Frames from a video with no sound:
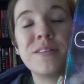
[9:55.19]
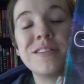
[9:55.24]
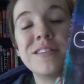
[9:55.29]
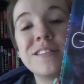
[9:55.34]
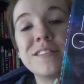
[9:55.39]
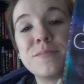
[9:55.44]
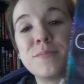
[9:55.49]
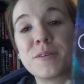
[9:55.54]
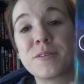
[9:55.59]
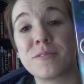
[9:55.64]

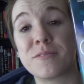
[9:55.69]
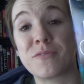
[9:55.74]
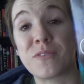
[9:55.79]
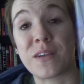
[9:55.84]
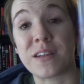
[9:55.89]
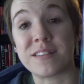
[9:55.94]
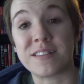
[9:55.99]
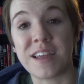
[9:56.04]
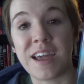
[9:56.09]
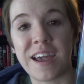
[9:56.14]
This book was
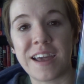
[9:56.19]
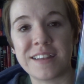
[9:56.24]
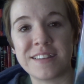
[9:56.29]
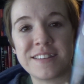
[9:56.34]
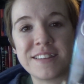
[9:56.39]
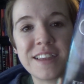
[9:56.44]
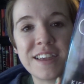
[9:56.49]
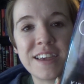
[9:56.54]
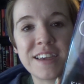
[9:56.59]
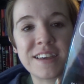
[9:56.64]

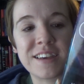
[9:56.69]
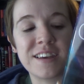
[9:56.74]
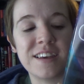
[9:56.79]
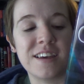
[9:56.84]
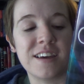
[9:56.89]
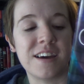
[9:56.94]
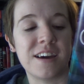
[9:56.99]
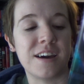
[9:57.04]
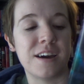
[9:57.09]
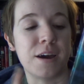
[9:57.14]
fantastic.
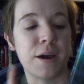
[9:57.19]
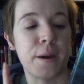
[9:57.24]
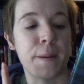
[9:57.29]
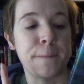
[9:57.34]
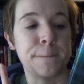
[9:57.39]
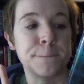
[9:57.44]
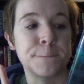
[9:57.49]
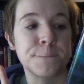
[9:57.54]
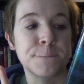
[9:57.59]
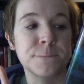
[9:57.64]

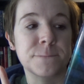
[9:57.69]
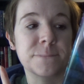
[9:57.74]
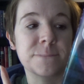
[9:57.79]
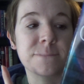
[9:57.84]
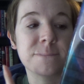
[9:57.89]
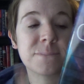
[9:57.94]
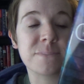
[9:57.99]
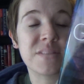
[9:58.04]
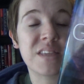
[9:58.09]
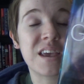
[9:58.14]

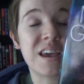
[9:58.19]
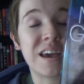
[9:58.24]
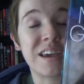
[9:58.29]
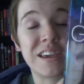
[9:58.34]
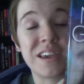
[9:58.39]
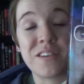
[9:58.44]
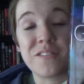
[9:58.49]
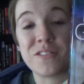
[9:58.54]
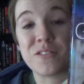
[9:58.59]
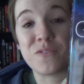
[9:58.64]

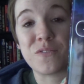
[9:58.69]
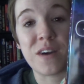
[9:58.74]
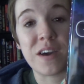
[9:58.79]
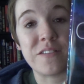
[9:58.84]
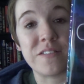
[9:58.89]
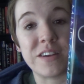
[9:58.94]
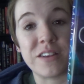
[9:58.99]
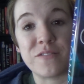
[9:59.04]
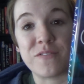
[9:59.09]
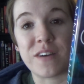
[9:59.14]
I gave it a
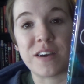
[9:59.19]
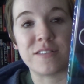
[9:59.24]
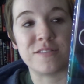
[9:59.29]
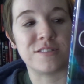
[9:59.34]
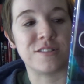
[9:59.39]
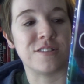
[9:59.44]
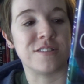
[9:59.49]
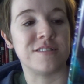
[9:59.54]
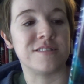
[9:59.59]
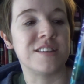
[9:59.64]
5 out of 5
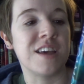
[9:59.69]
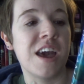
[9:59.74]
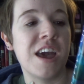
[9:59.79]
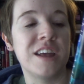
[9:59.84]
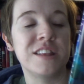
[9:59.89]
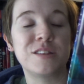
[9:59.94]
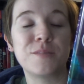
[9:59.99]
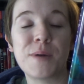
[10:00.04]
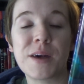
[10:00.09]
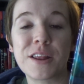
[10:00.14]
stars.
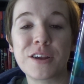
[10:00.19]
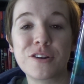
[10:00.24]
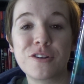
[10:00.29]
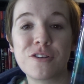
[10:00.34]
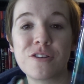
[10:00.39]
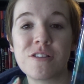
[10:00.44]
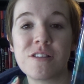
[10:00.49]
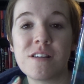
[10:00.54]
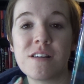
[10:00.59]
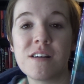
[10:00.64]
It's about a
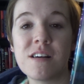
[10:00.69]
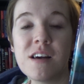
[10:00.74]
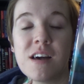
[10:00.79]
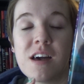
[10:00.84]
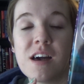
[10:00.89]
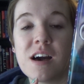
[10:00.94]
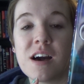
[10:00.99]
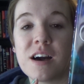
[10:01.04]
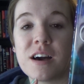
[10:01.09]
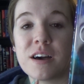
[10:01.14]
girl
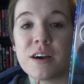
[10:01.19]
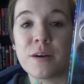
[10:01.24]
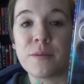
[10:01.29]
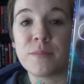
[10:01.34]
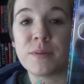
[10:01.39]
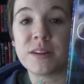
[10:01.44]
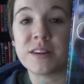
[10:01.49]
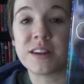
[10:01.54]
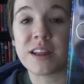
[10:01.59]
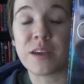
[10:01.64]

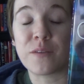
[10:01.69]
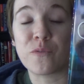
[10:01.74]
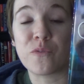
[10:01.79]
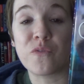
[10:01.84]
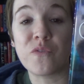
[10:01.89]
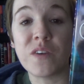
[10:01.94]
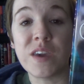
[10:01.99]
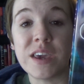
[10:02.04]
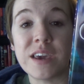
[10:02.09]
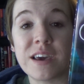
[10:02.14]
named
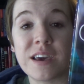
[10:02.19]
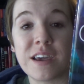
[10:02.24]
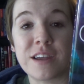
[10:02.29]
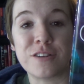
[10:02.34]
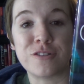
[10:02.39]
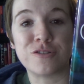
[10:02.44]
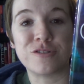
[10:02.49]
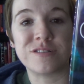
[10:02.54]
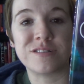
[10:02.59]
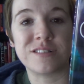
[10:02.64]
Fia
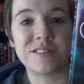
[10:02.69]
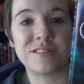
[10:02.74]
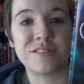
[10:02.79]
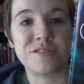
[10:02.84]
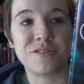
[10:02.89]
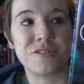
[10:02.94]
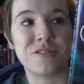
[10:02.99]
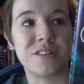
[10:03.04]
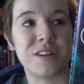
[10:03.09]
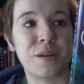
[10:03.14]
and her sister